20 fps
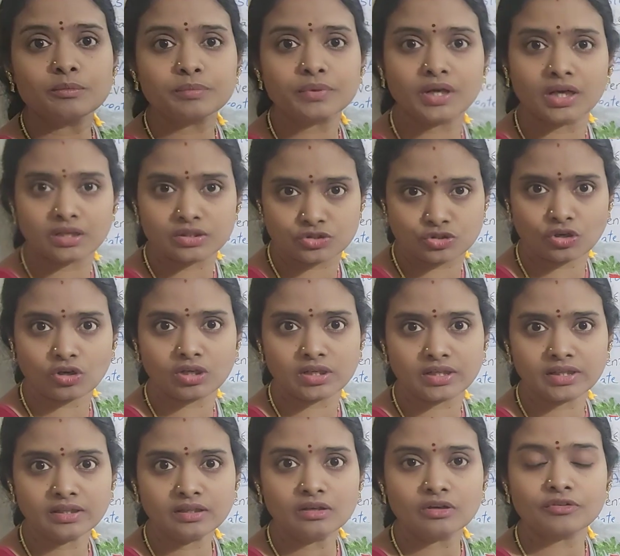
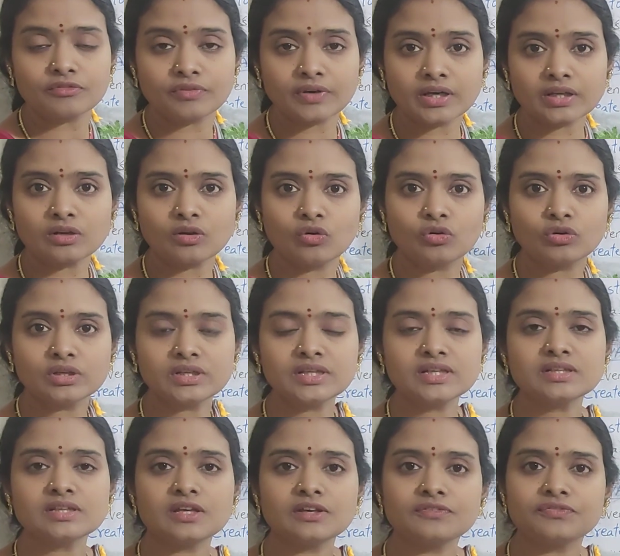dolly where only
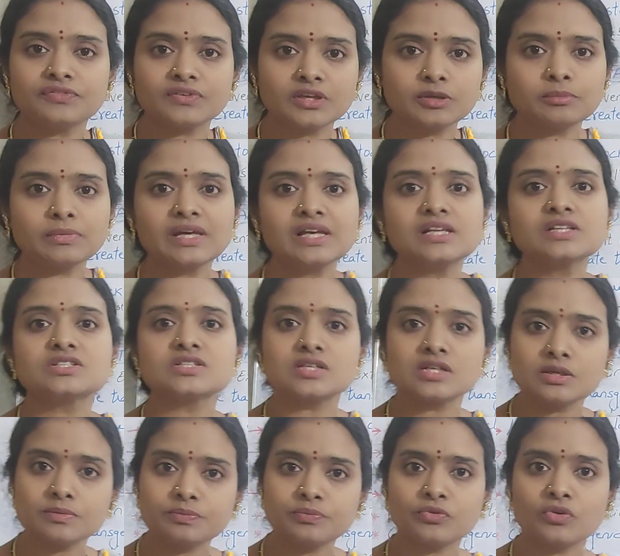the female
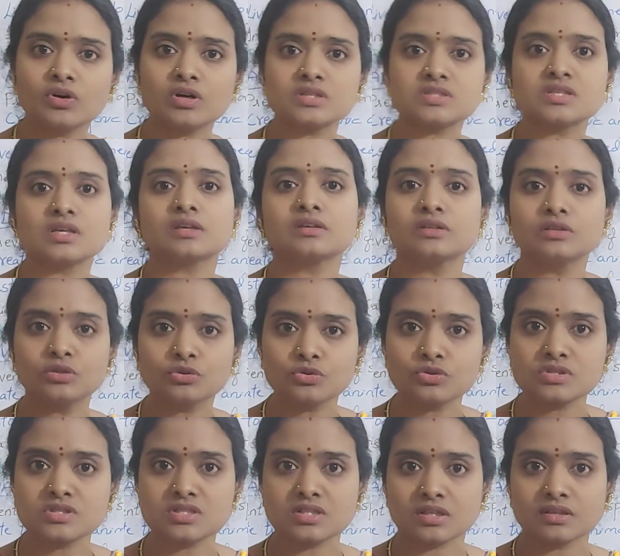sheep was
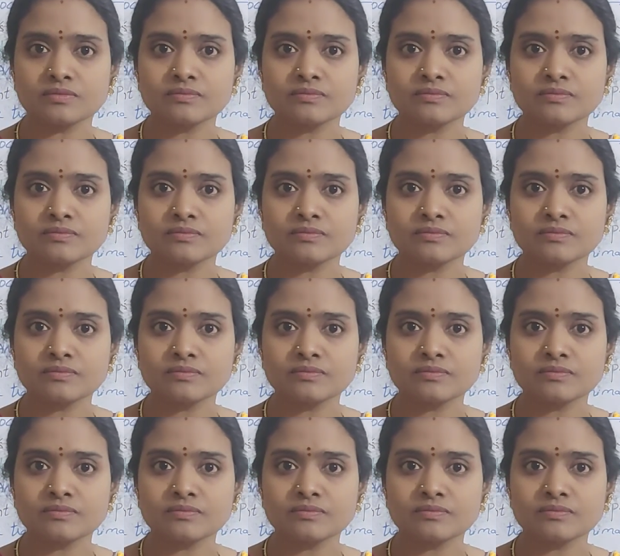used,